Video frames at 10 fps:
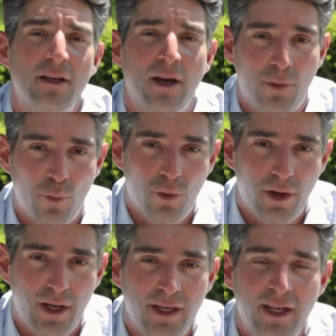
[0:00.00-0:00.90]
Number
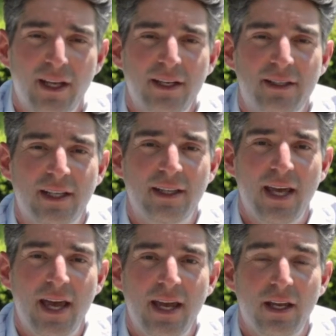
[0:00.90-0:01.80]
one, did
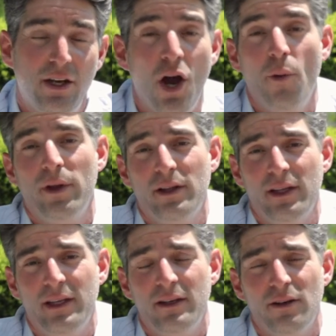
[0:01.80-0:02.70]
they
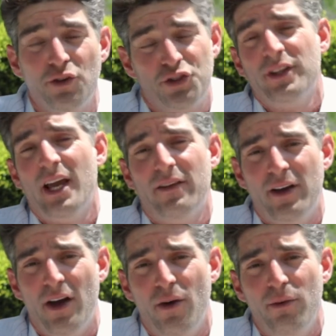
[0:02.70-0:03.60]
knowingly or should they have
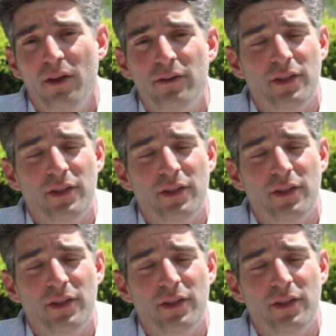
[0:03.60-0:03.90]
known